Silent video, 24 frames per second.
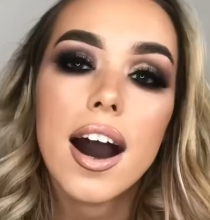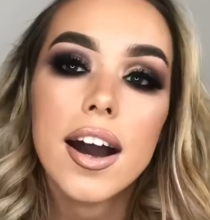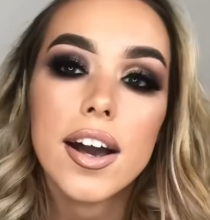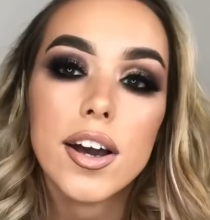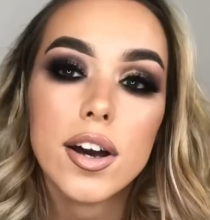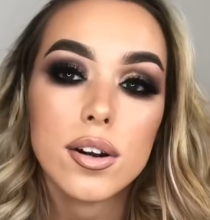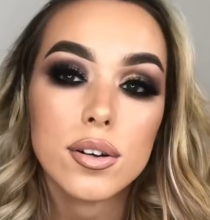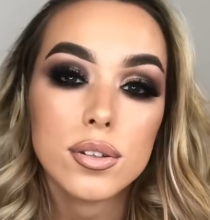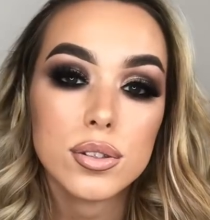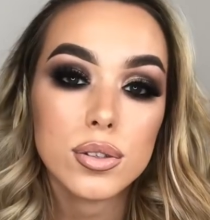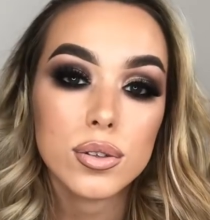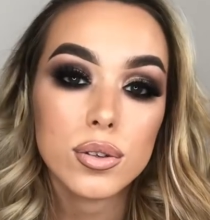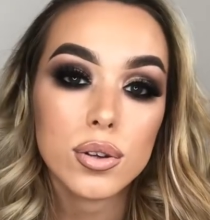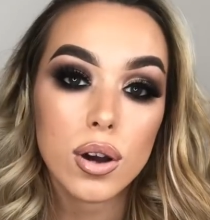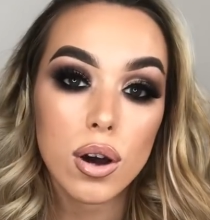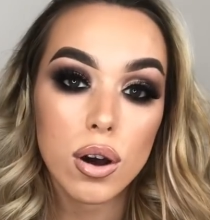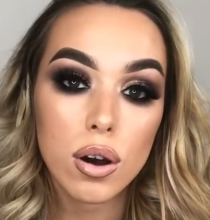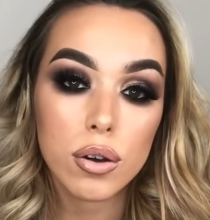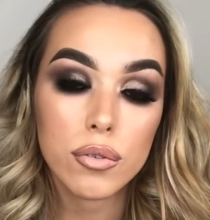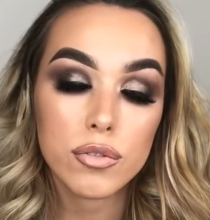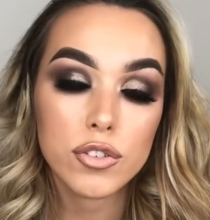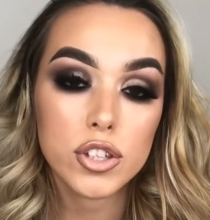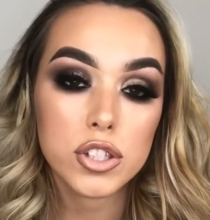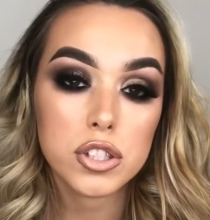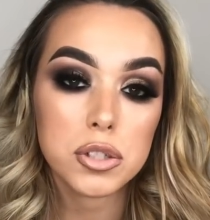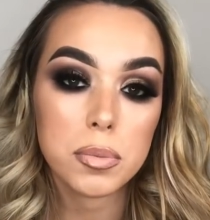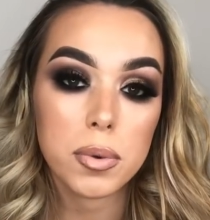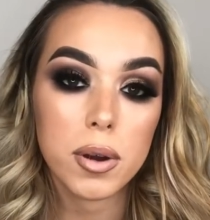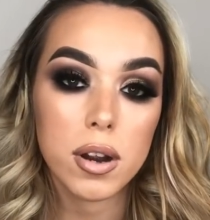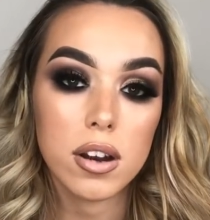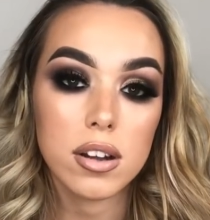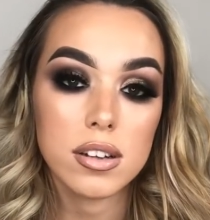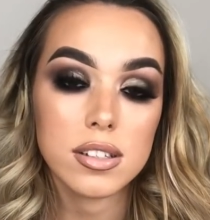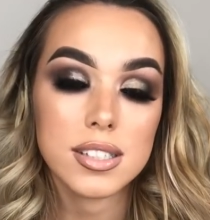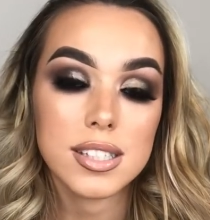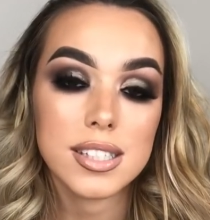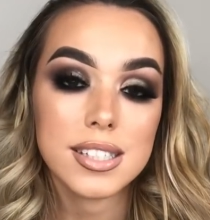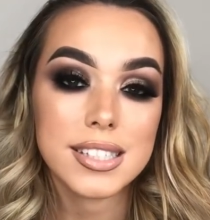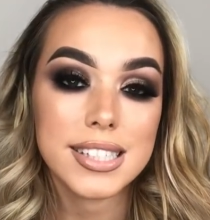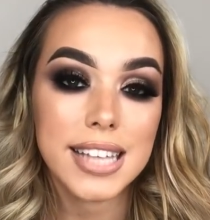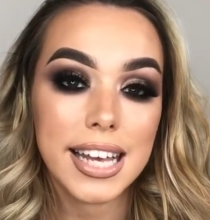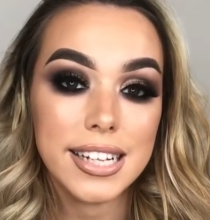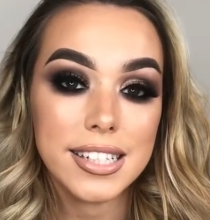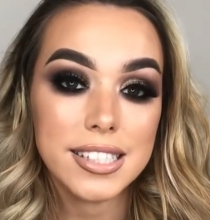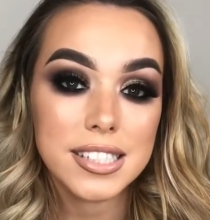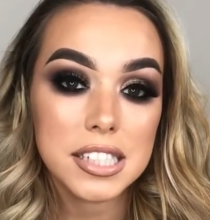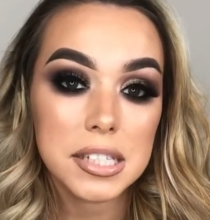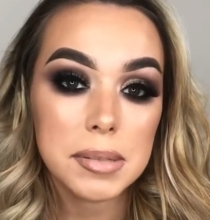I also got Fuschia products
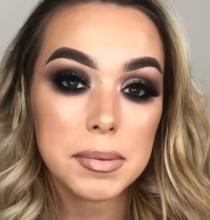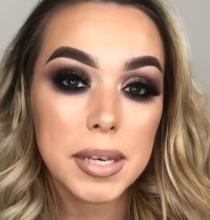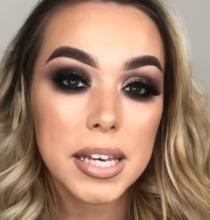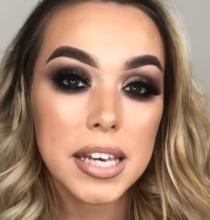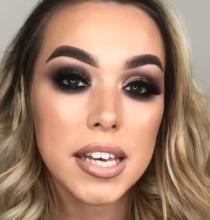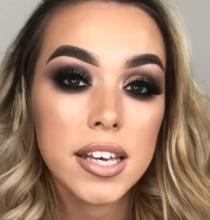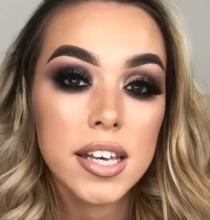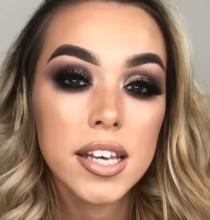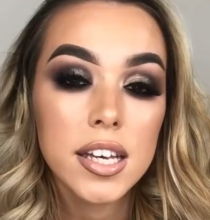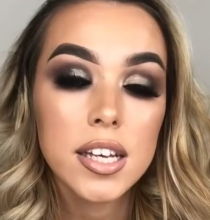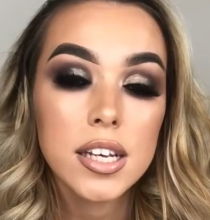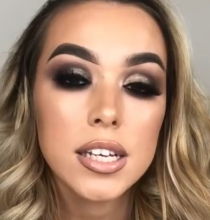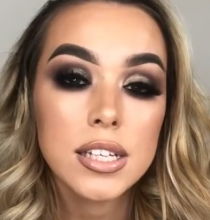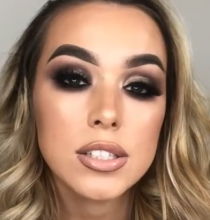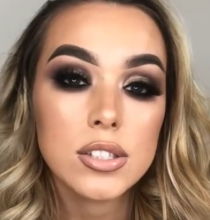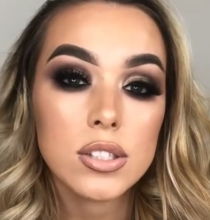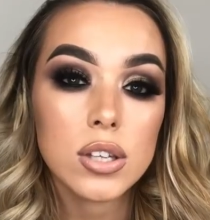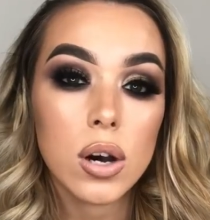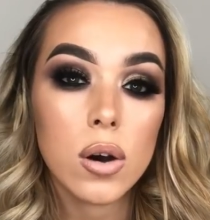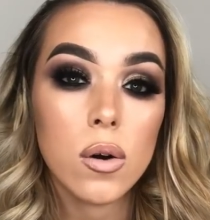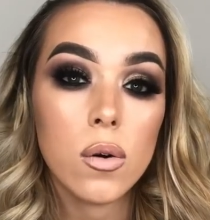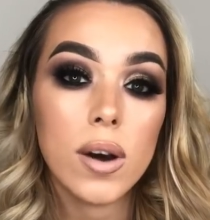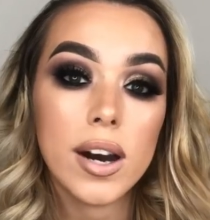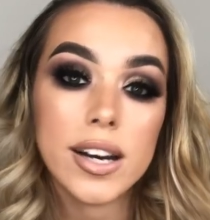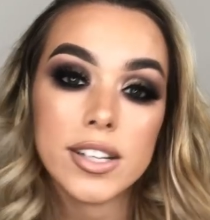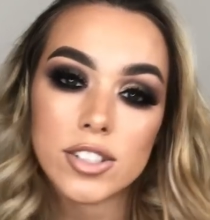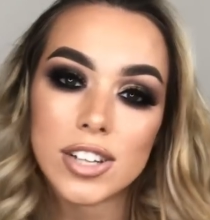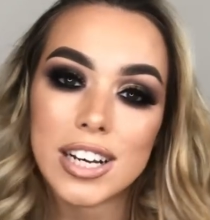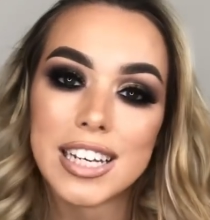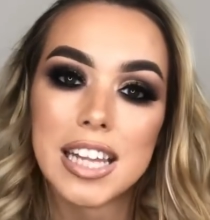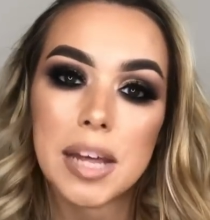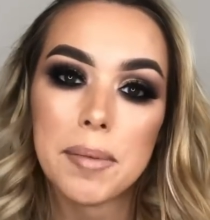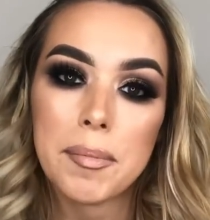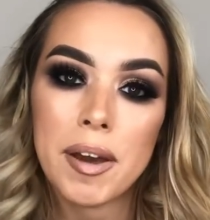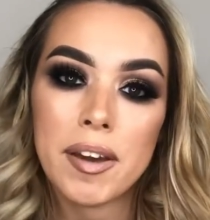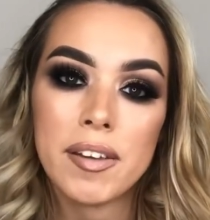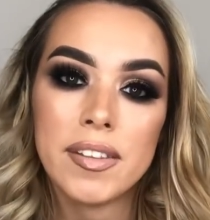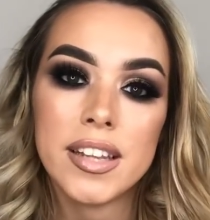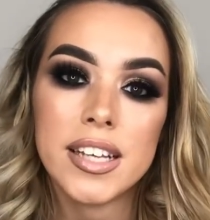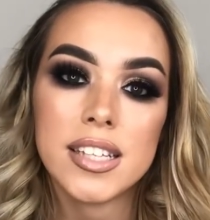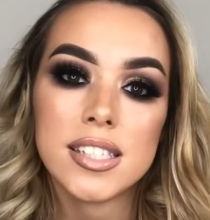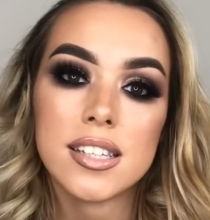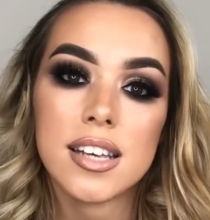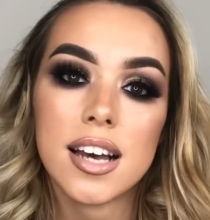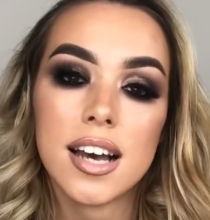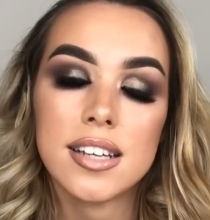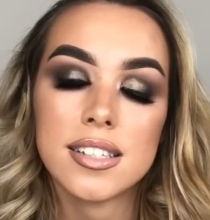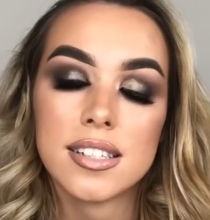sent to me, so I tried them out, and
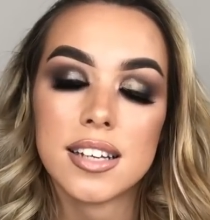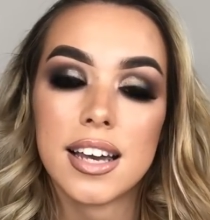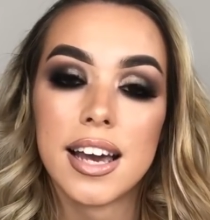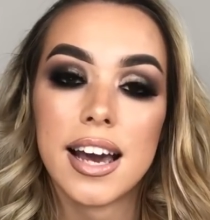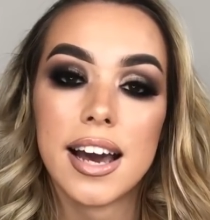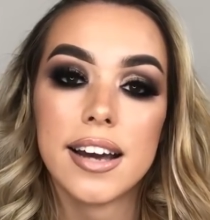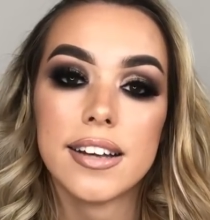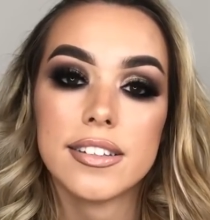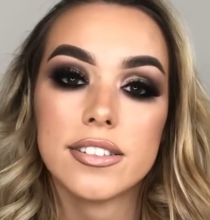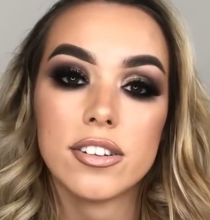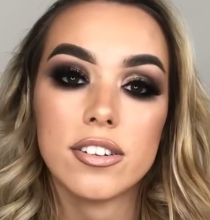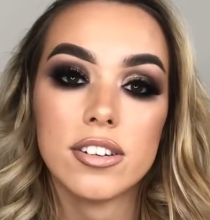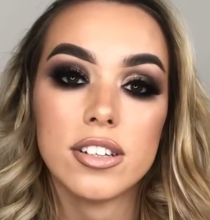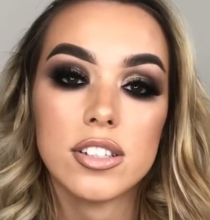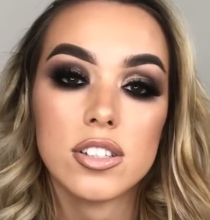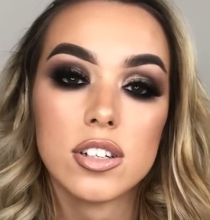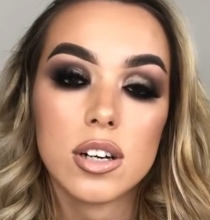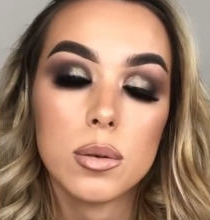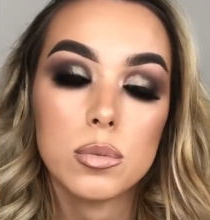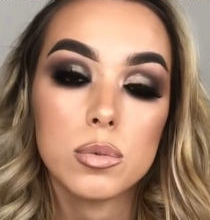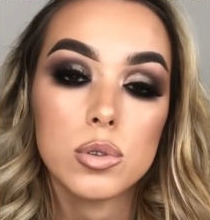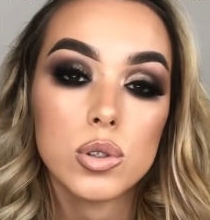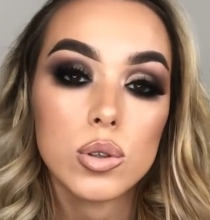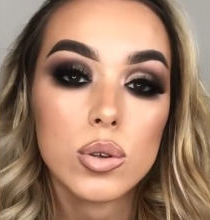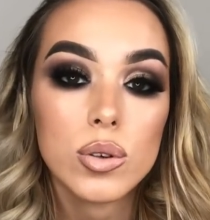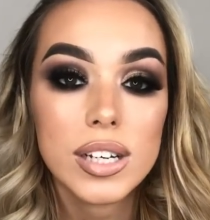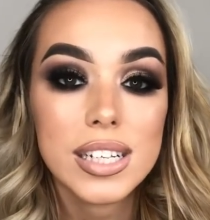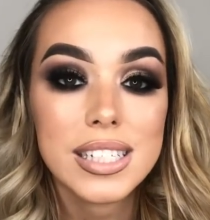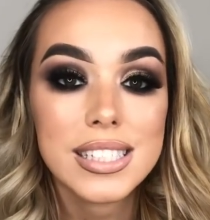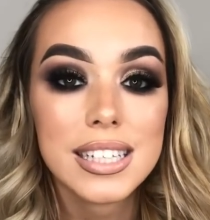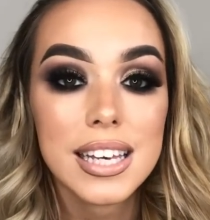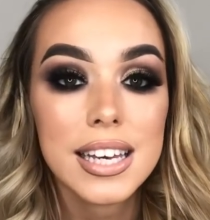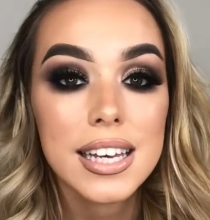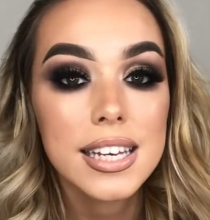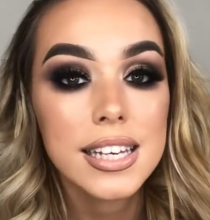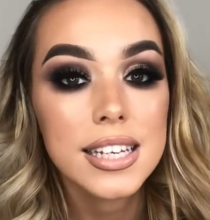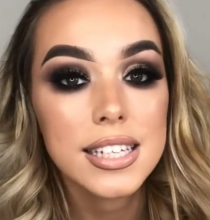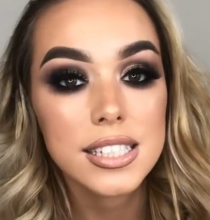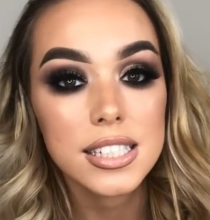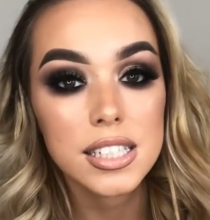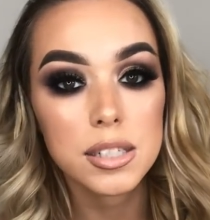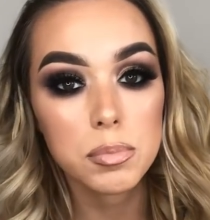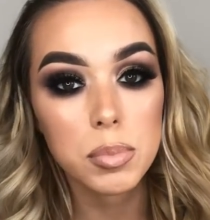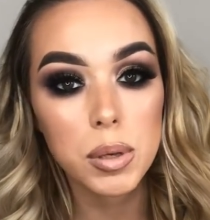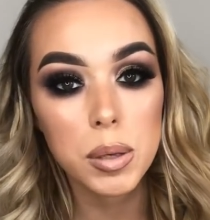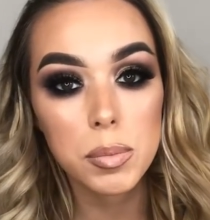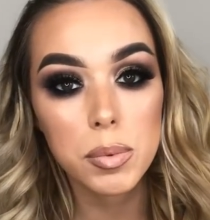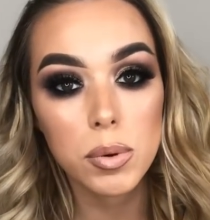this, as I asked on Instagram stories,
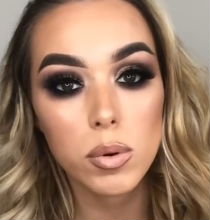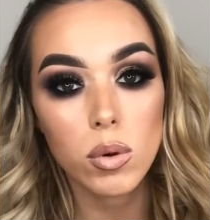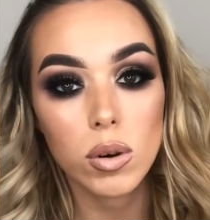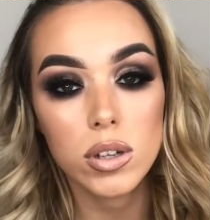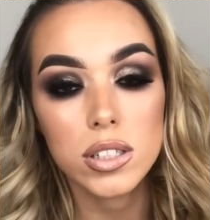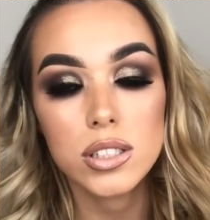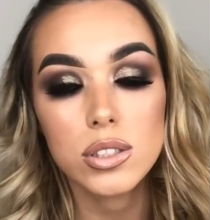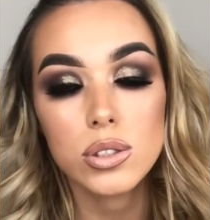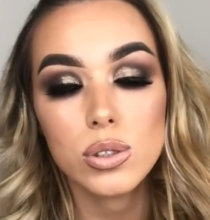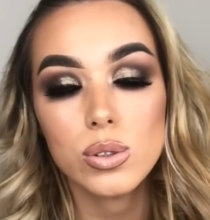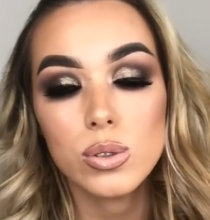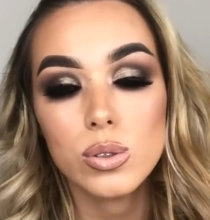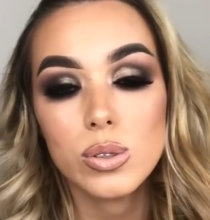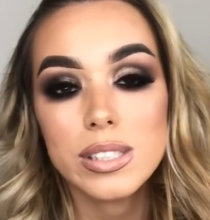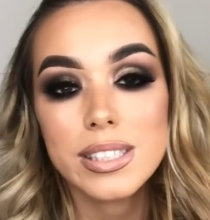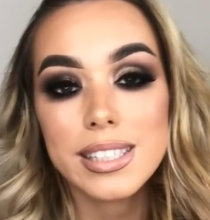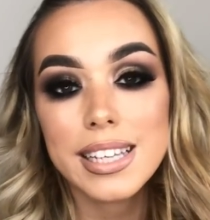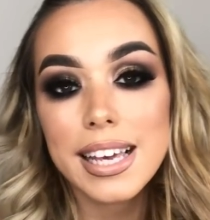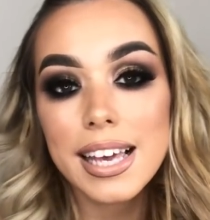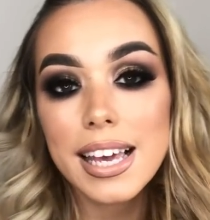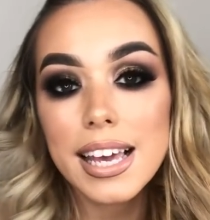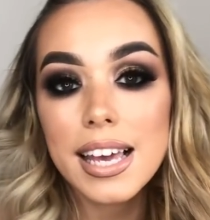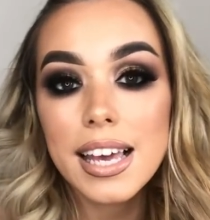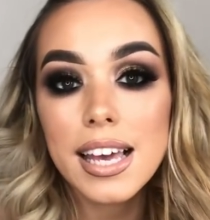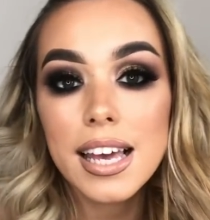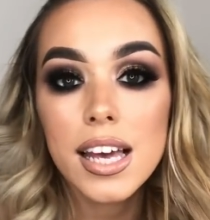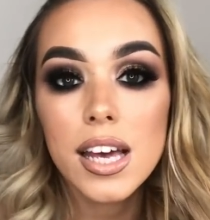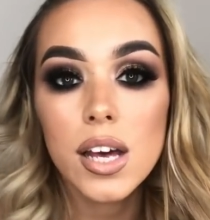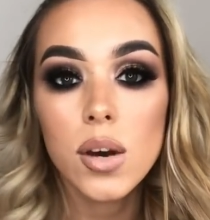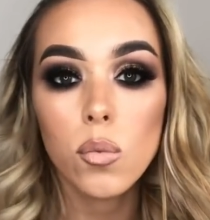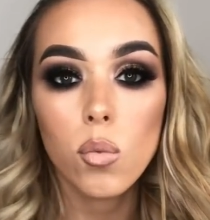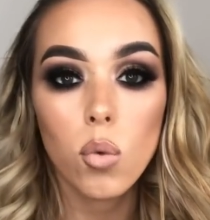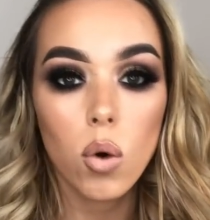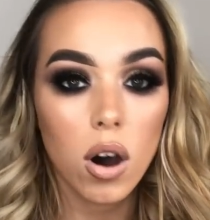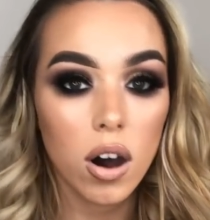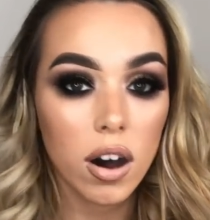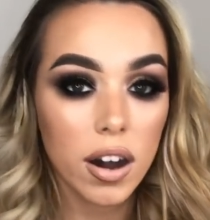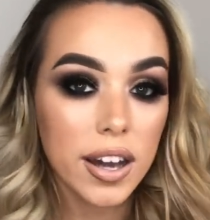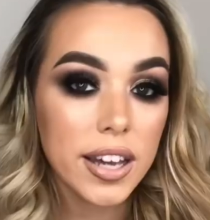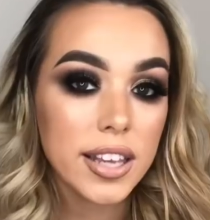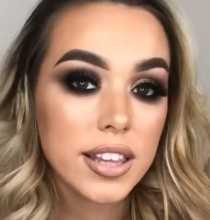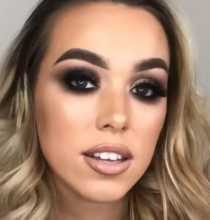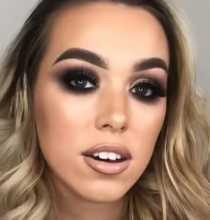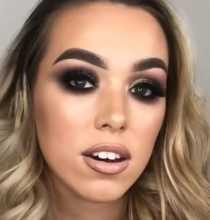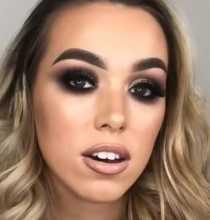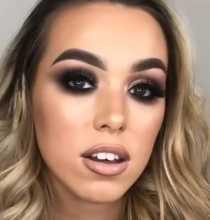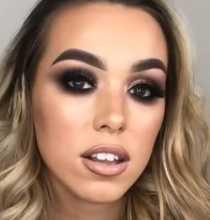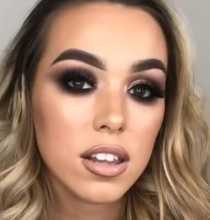did people want to see what I
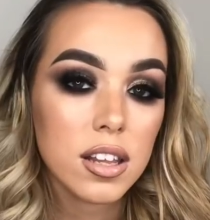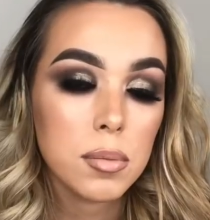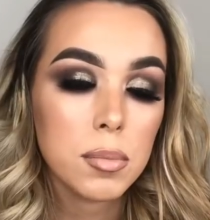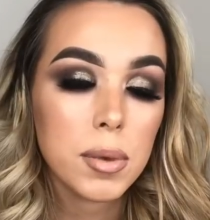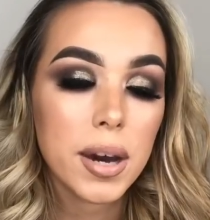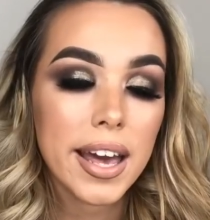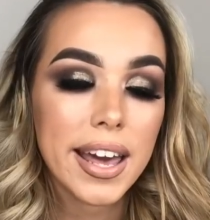thought of them?